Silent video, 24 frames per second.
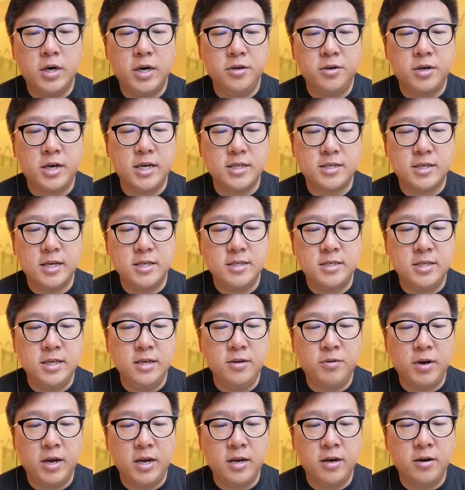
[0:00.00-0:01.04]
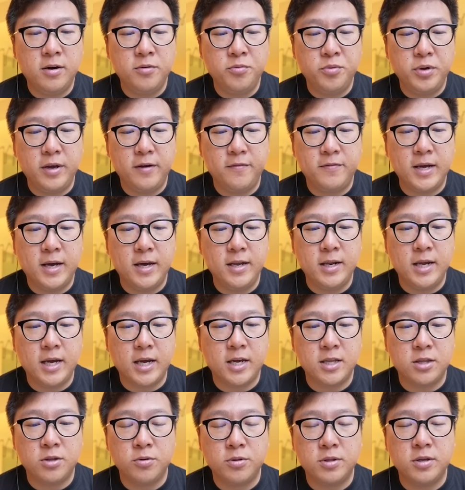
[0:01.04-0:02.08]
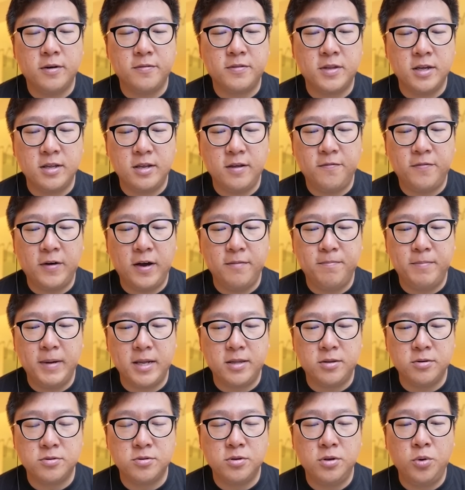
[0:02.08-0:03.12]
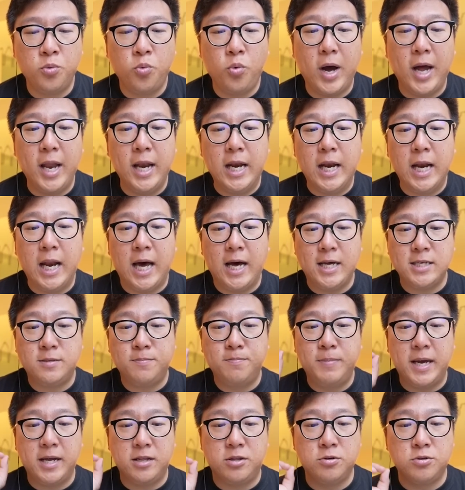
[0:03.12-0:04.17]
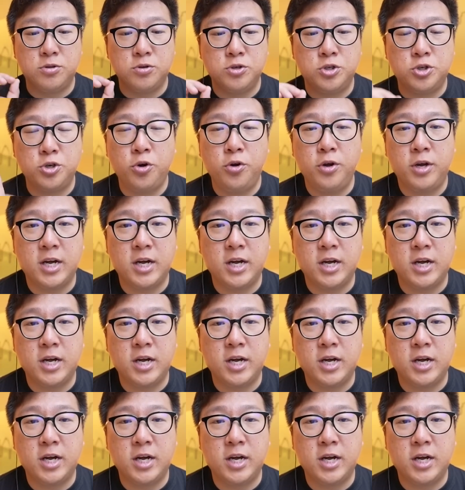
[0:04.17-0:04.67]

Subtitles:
you guys can see right now we have done like a total of 35 battles. Only one last battle to show you